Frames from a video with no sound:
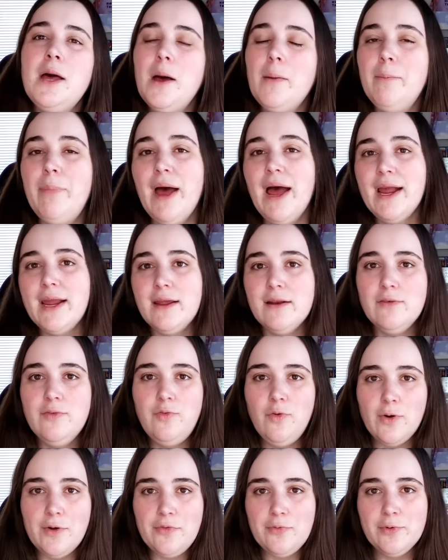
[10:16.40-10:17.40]
back and
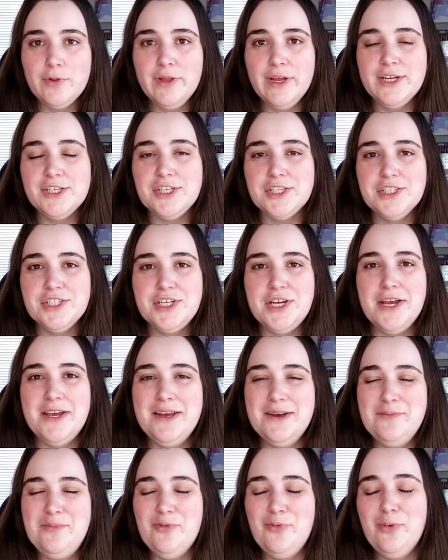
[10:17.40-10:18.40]
forth
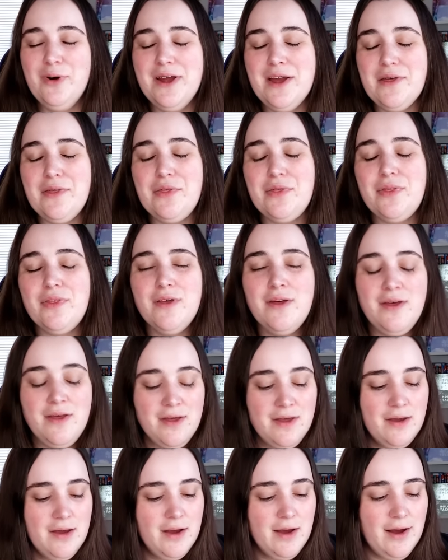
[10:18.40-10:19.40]
relationship with
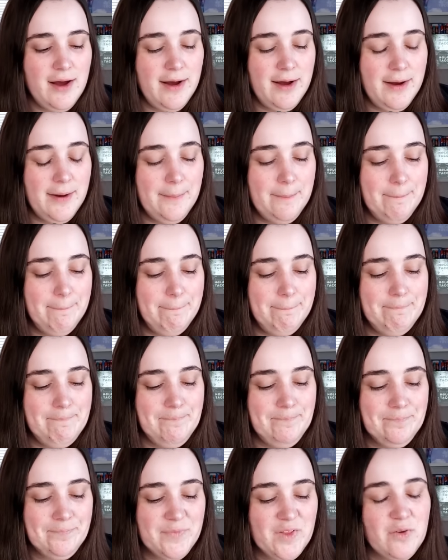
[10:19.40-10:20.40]

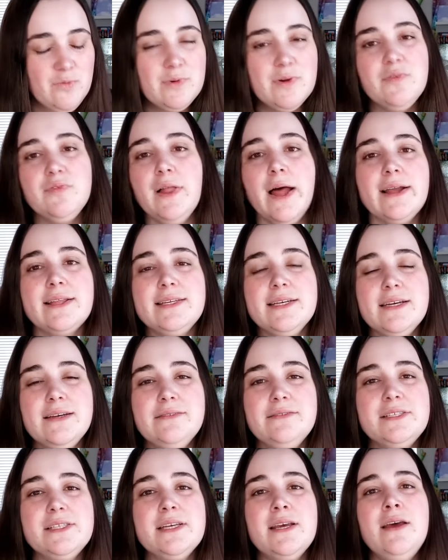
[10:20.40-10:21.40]

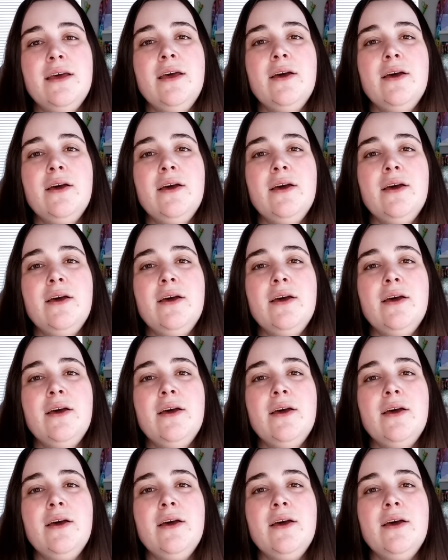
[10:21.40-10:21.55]
reflectives,